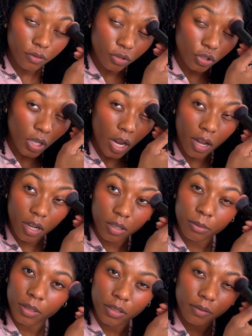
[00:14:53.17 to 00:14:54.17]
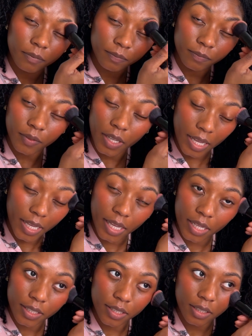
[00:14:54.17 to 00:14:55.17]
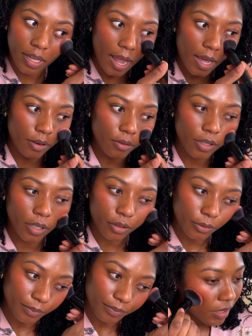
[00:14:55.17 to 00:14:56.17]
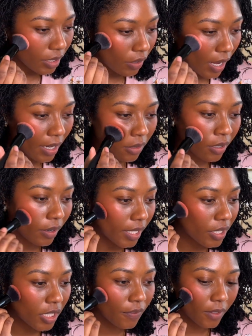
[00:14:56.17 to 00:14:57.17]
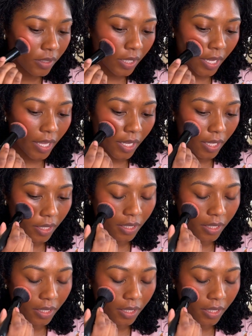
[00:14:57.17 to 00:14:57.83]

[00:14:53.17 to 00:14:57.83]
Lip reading: job, I guess. I don't know. So I don't know, I just feel like